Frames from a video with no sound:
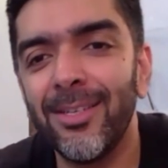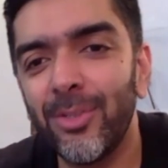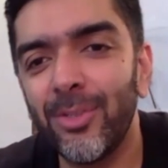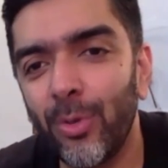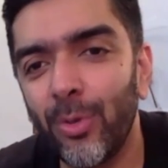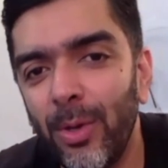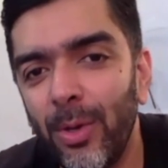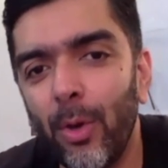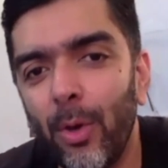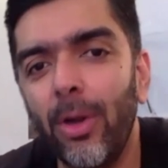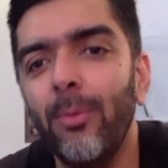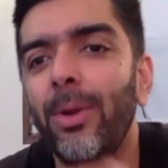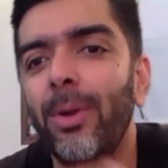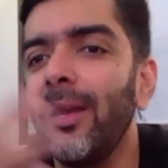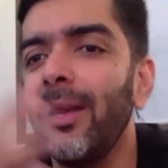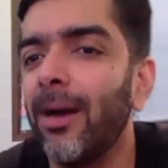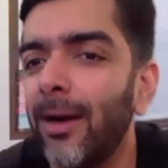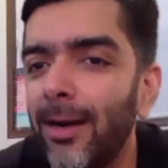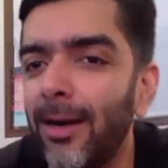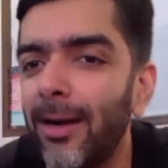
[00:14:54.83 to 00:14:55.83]
So we all
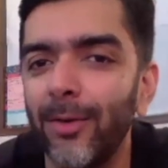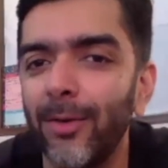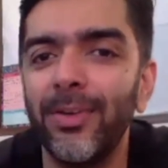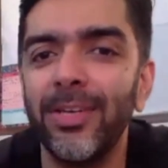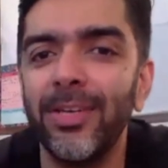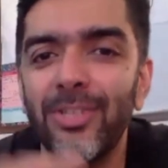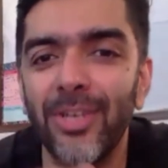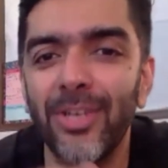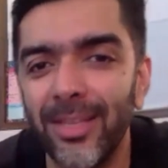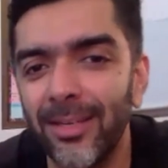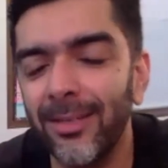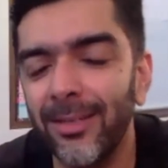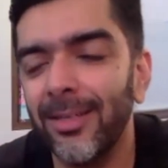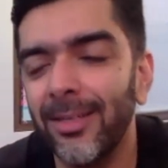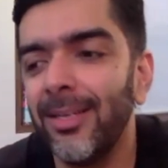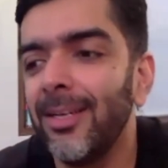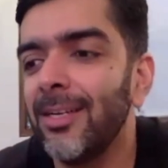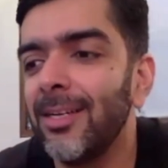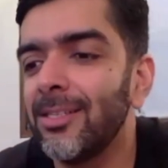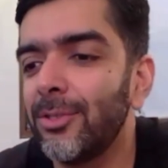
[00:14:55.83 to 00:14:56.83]
went out of each other.
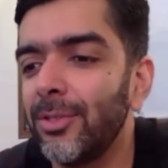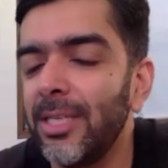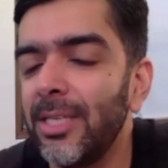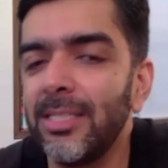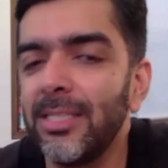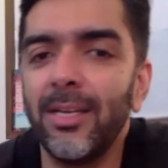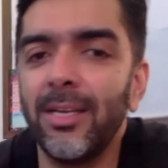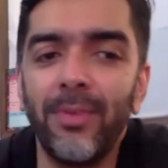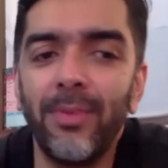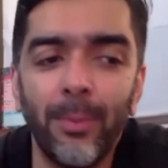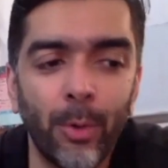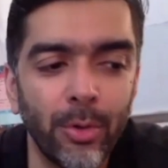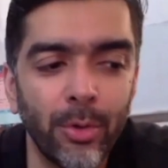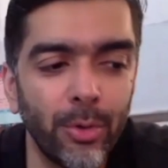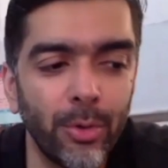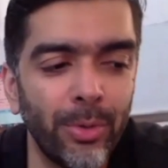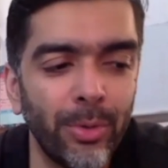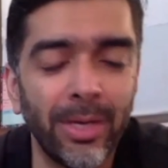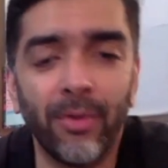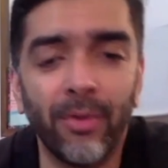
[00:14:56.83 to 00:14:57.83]
So they said, we
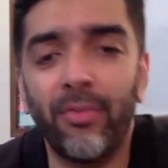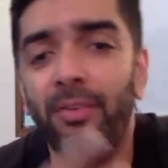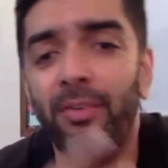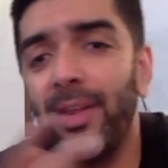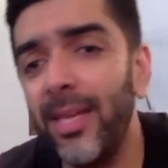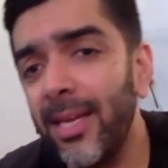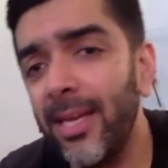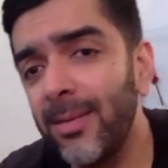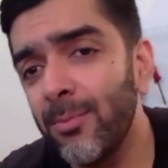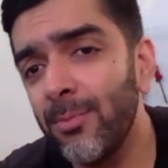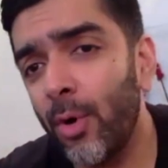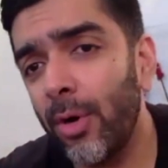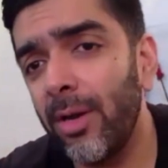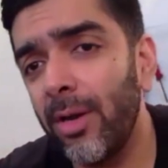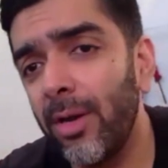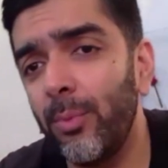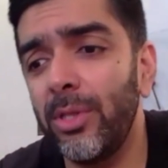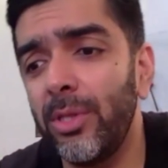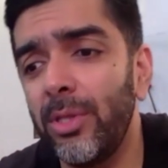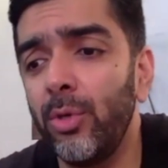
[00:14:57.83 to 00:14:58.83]
want to do an affiliate
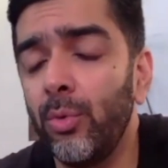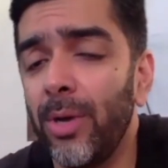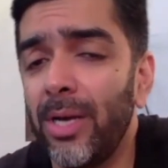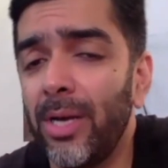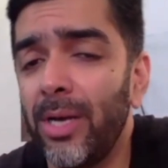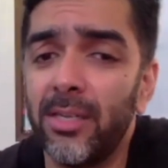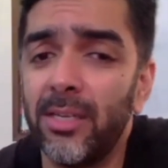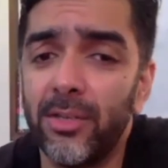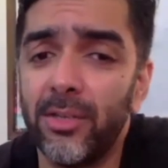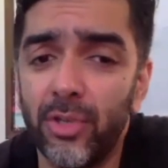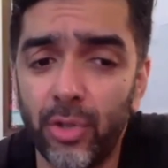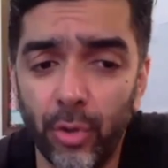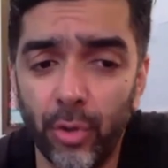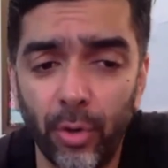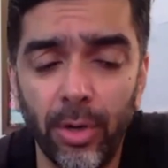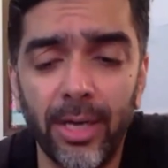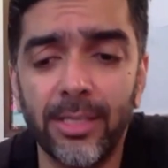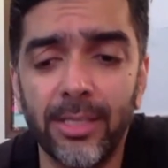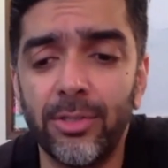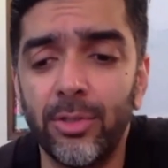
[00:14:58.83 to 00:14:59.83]
model with you. I said,
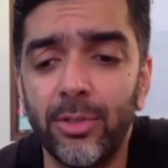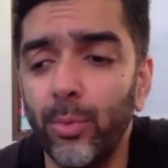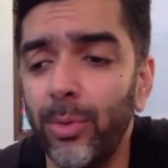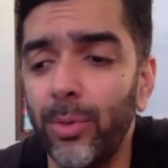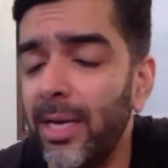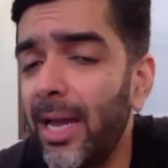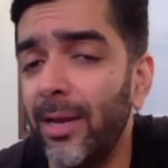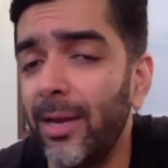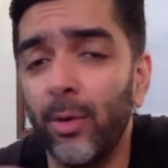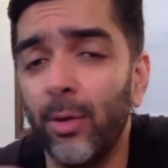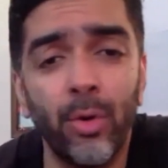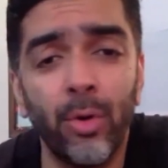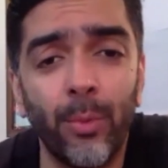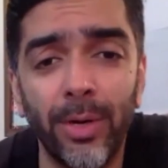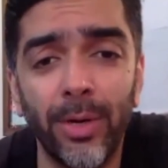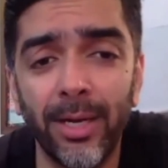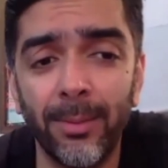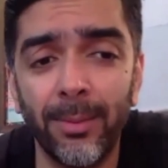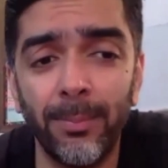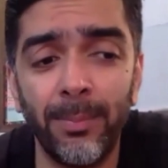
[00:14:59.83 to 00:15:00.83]
sure, let's do it. I don't know
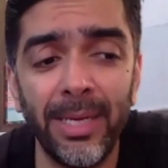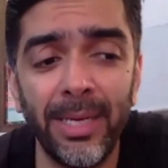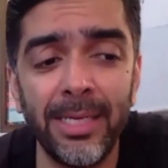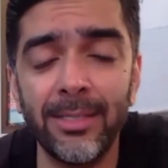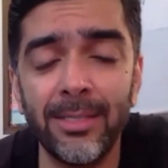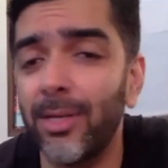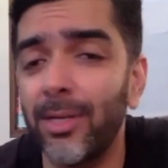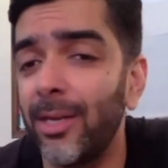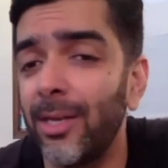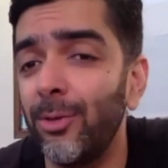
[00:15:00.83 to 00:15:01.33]
what it means.